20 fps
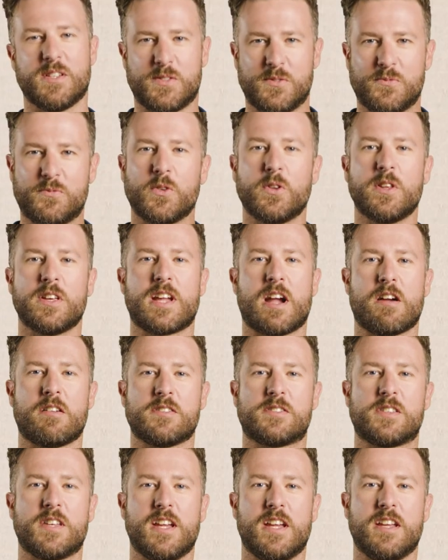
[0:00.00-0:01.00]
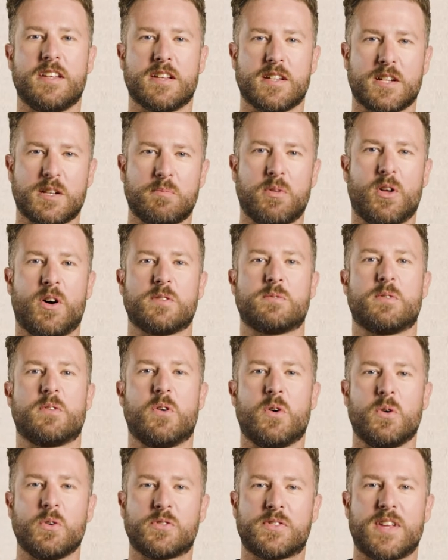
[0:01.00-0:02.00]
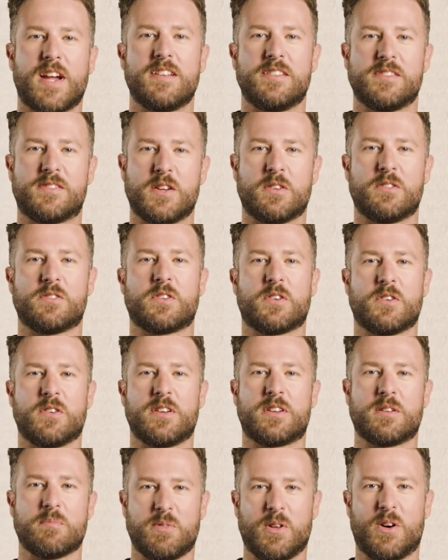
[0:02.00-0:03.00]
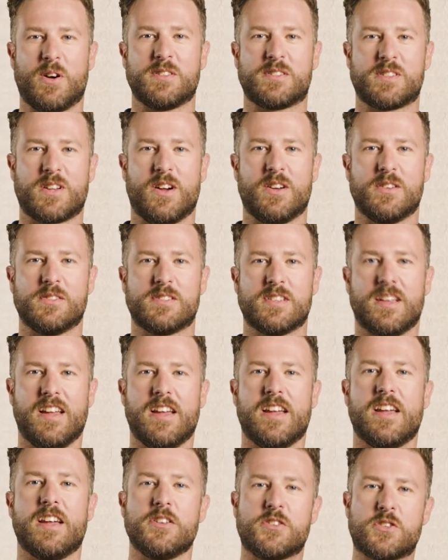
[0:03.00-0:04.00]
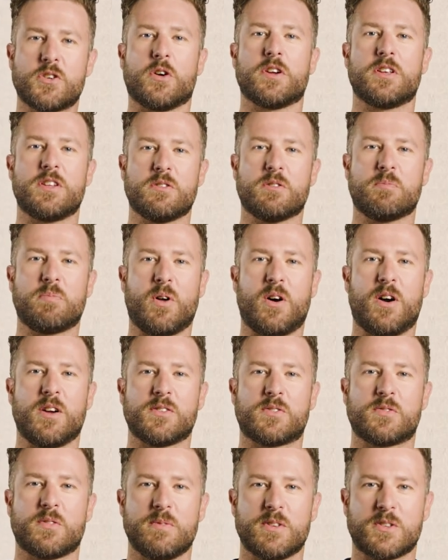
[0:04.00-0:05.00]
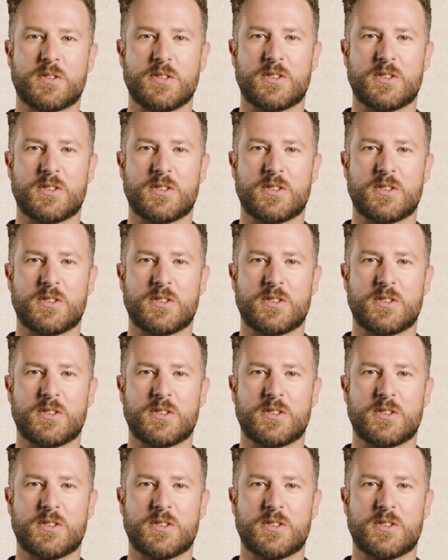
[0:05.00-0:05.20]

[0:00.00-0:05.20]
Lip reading: is fully guaranteed and complies with all state and territory compliance codes. Enjoy your new appliance from the Good